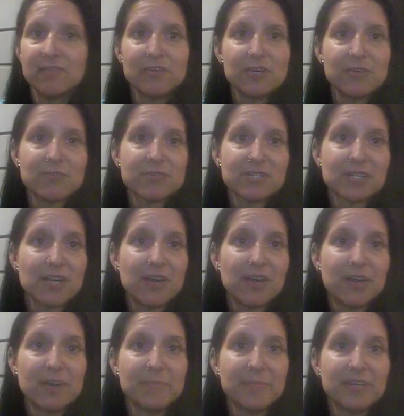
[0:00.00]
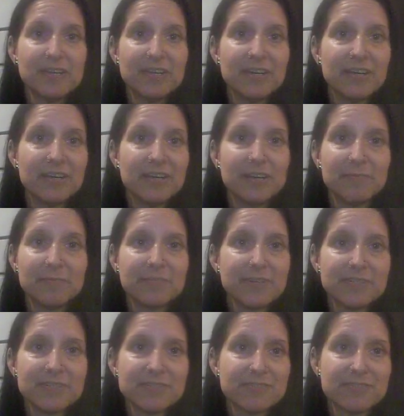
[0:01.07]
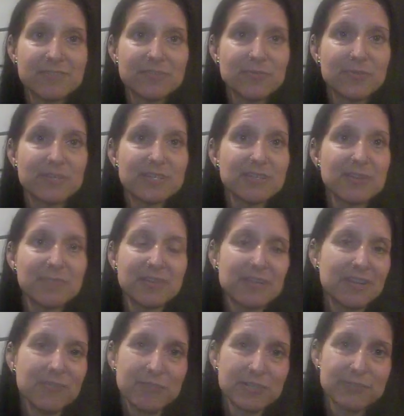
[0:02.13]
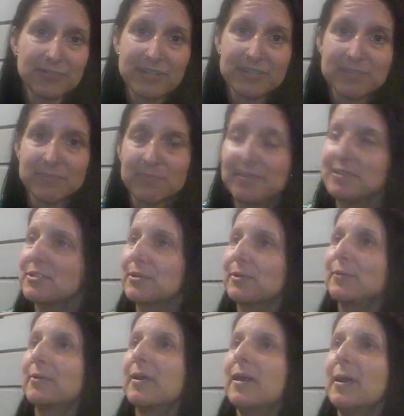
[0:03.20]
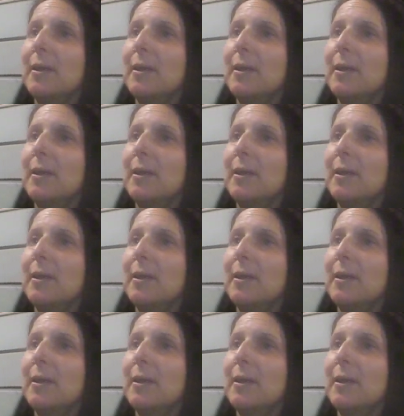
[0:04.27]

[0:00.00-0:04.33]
to come, because there's always something. I always forget something too.